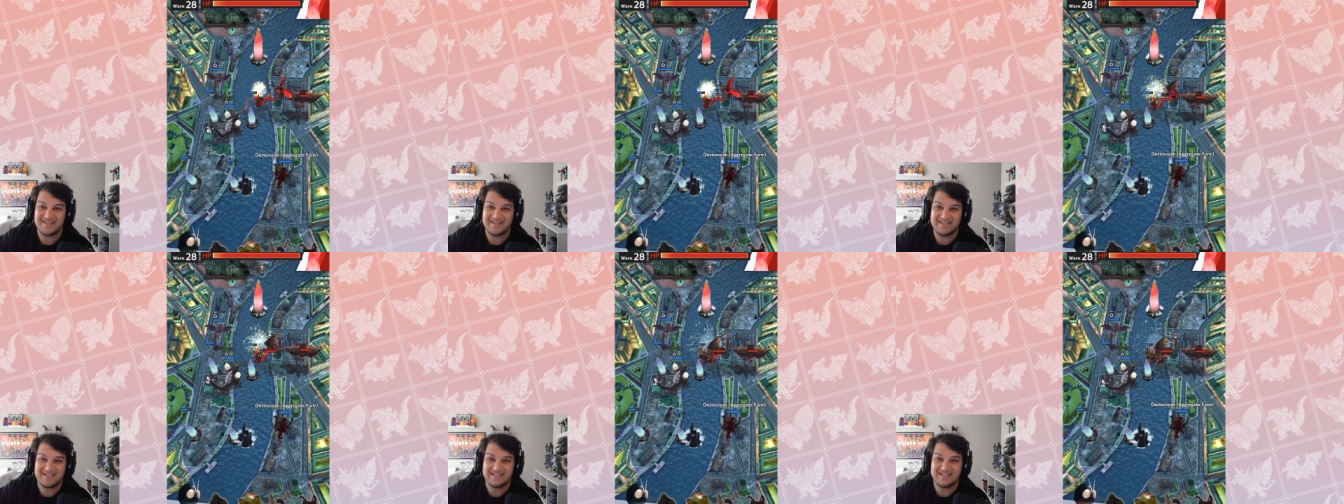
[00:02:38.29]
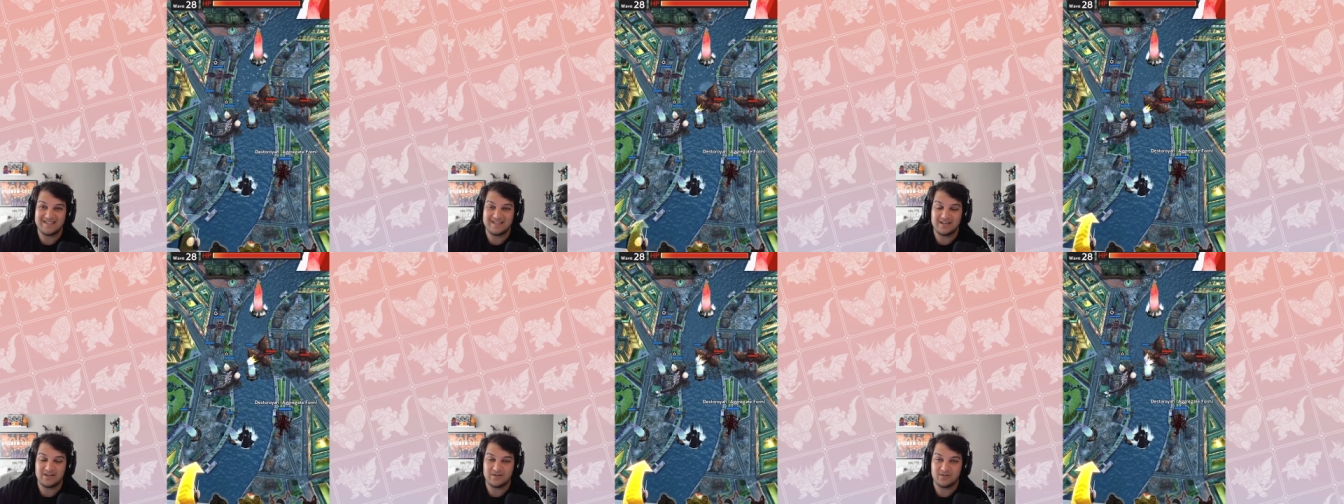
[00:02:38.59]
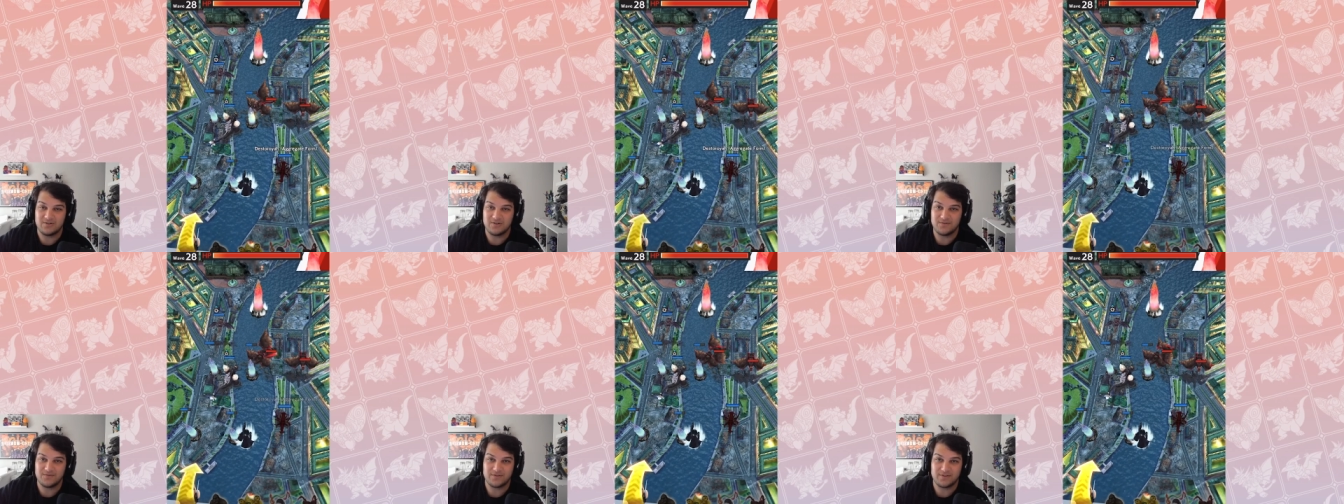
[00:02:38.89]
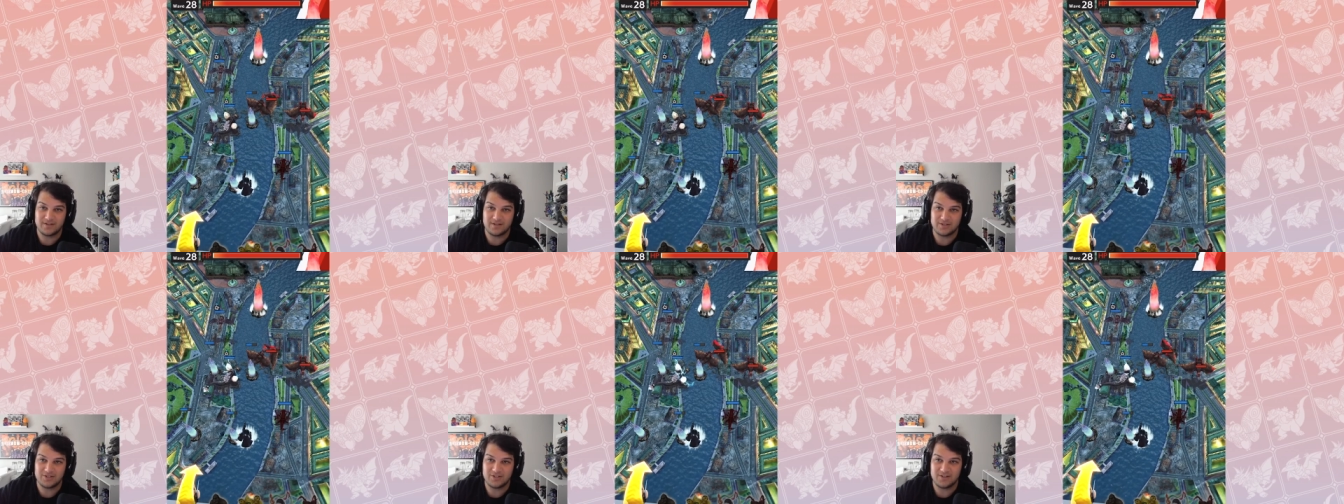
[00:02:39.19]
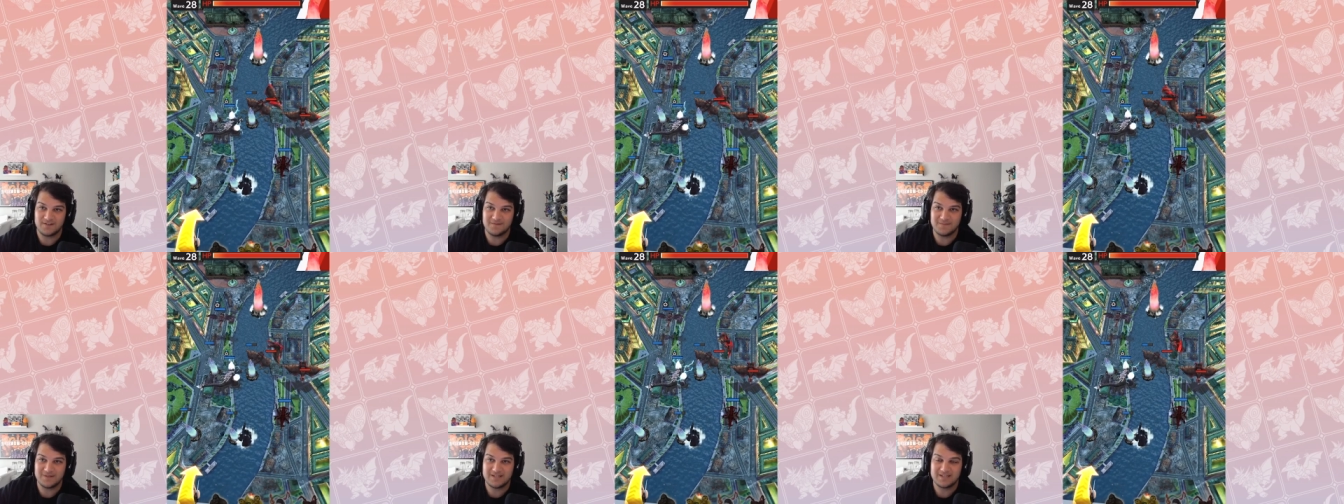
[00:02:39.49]
easy kills for the
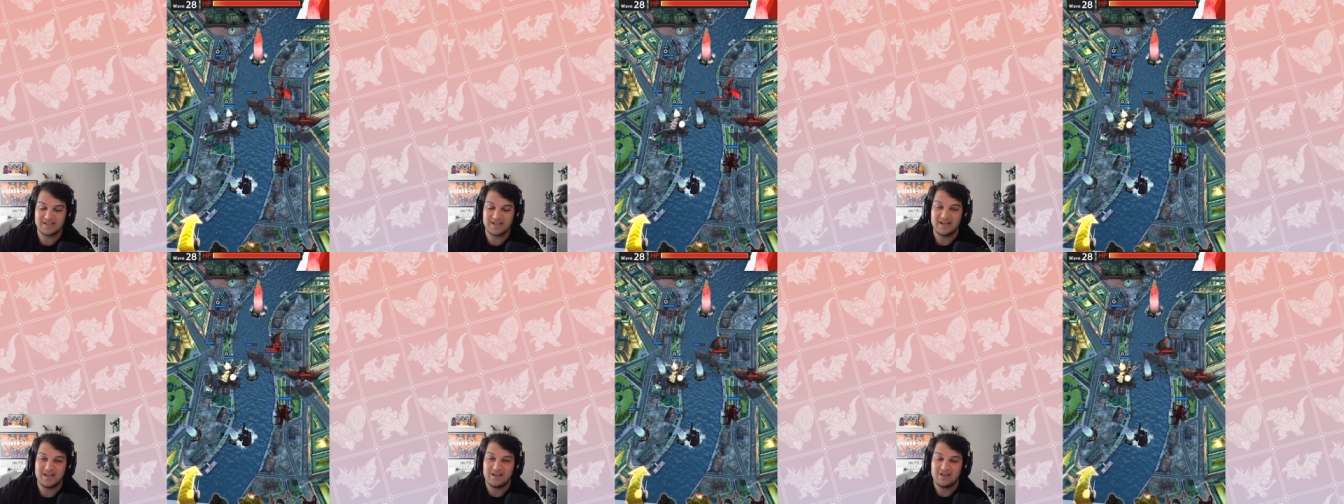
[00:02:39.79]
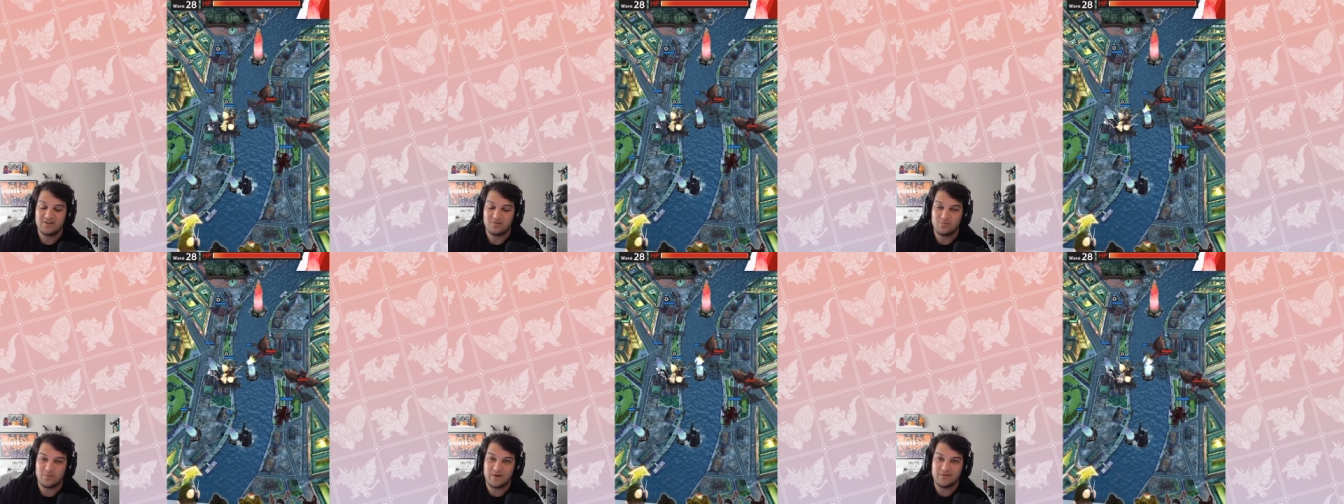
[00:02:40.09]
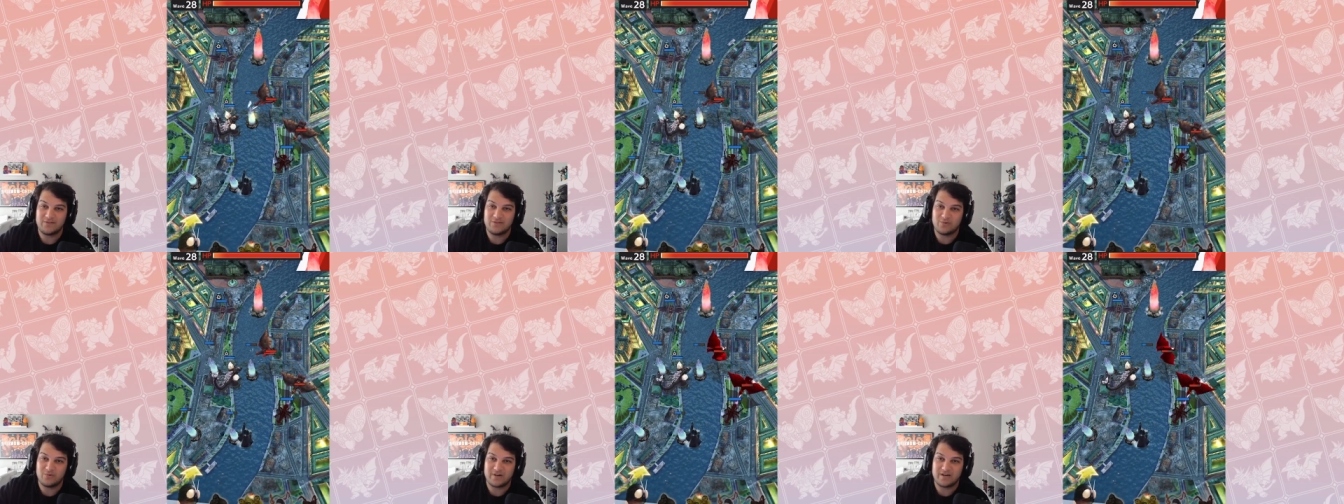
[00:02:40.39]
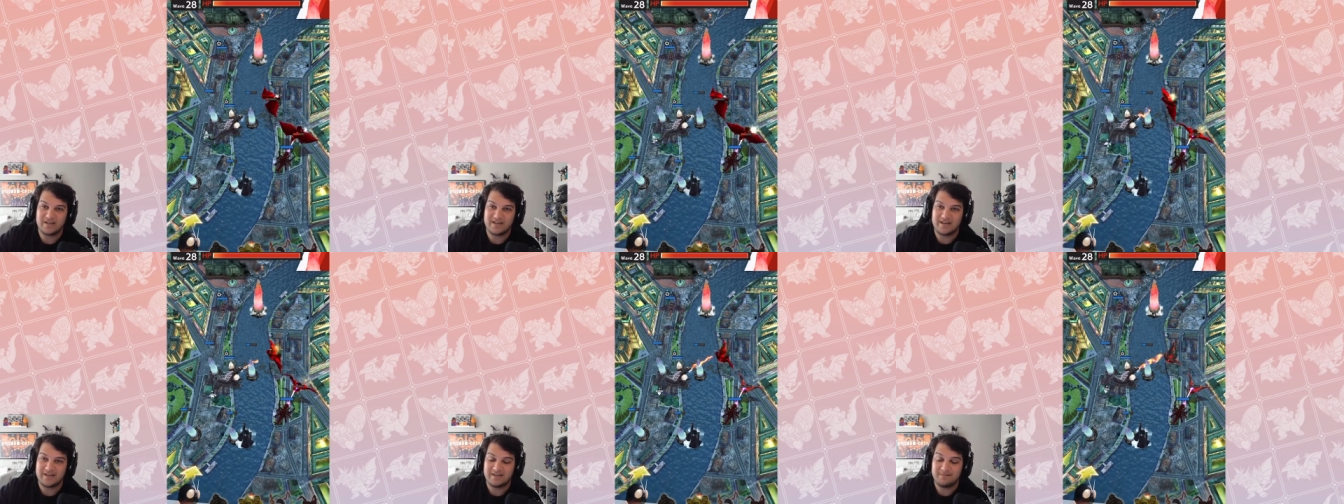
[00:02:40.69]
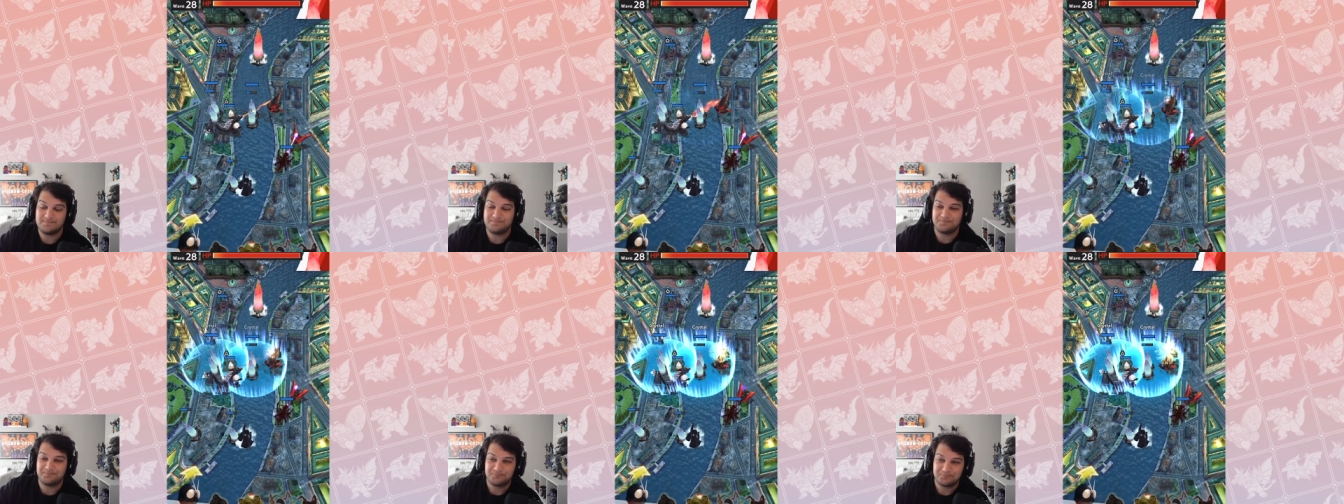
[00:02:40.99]
achievements, wave
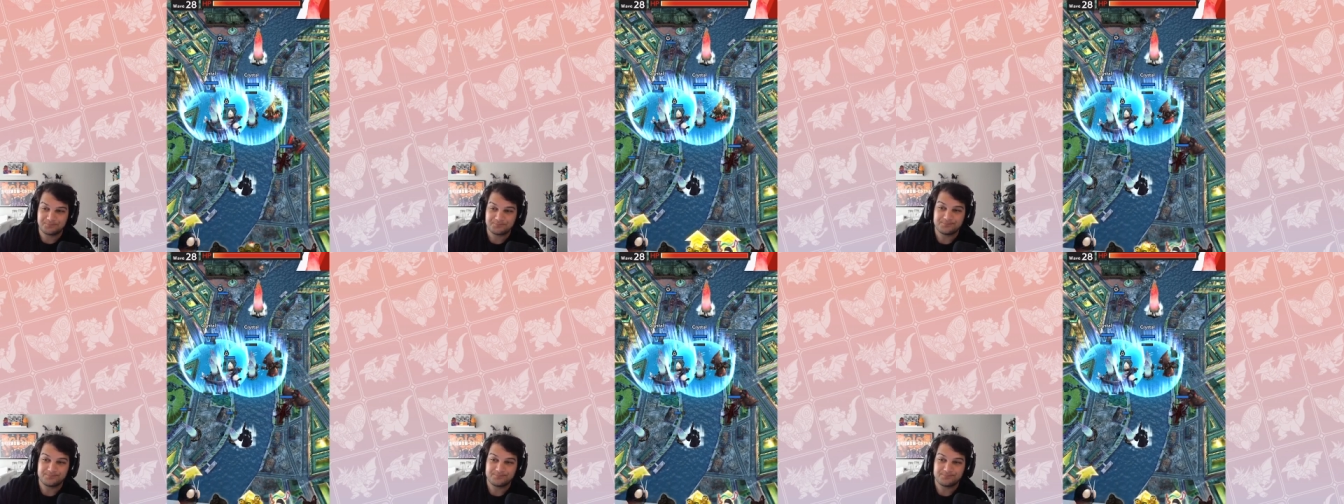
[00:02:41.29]
28